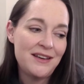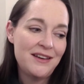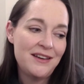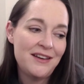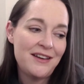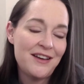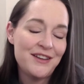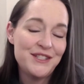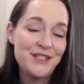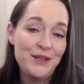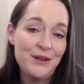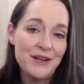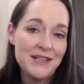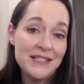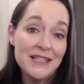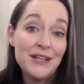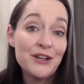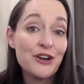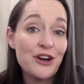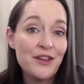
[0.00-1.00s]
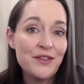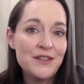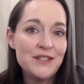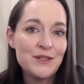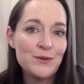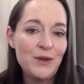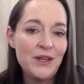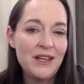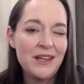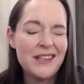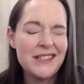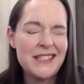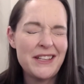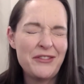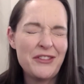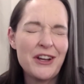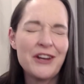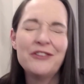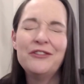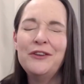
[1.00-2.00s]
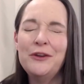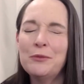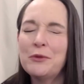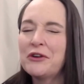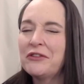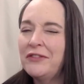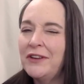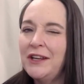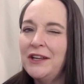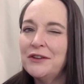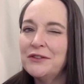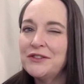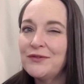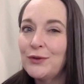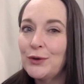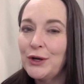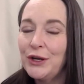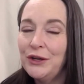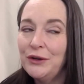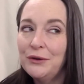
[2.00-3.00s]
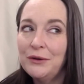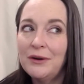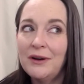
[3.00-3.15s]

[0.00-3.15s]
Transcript: I'll see you guys later on this week, because I've got a few more videos for you